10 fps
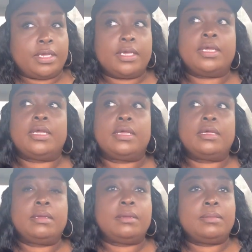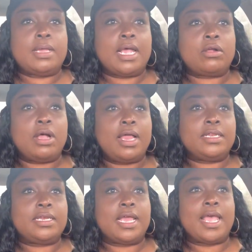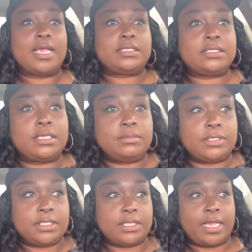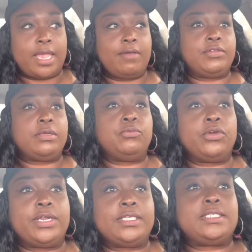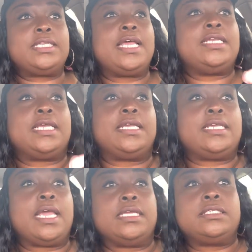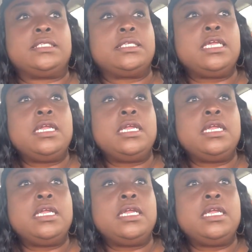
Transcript: And um, I called and I asked them, did they have any more? They said yes.